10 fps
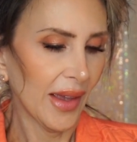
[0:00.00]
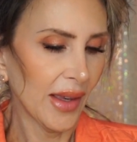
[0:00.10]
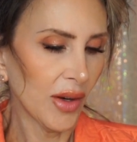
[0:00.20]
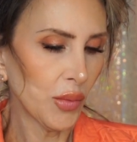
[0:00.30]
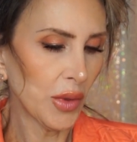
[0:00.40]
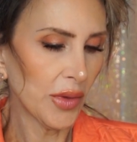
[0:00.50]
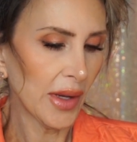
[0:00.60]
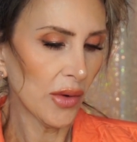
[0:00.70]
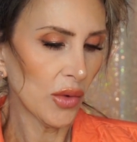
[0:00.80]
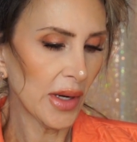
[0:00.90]
And I put
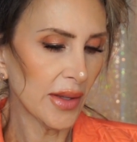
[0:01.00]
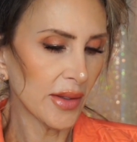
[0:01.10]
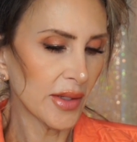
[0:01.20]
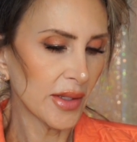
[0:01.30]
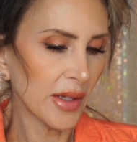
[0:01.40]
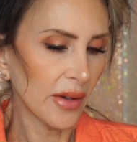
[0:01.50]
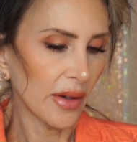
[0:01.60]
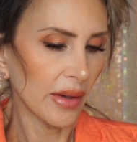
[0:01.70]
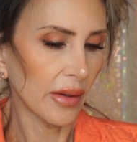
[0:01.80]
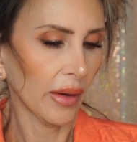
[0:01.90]
that right in the
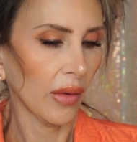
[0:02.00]
center.